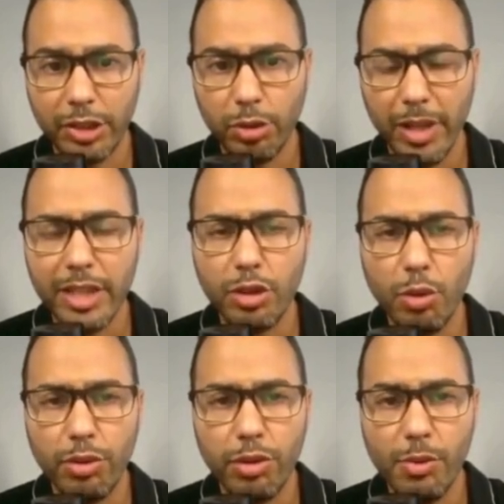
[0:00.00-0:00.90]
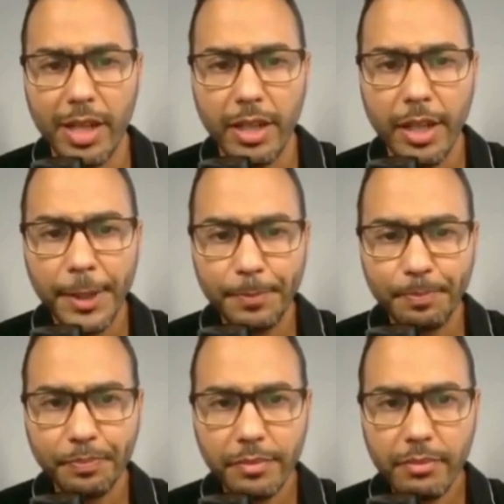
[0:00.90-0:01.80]
So let's go through it
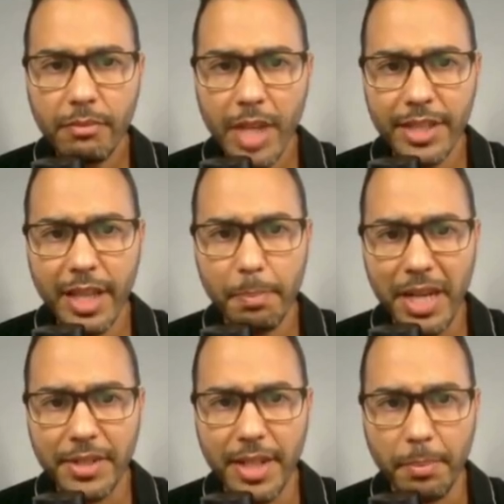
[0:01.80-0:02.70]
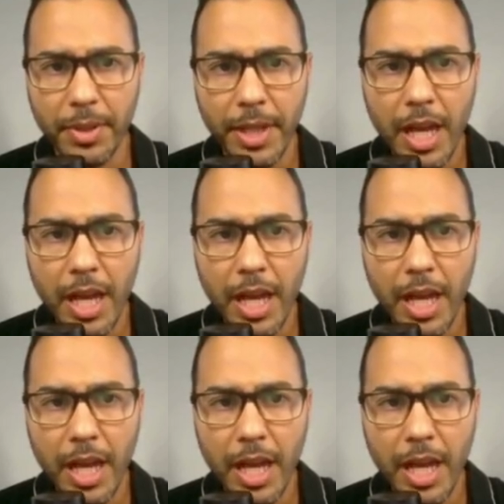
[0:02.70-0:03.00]
step by step.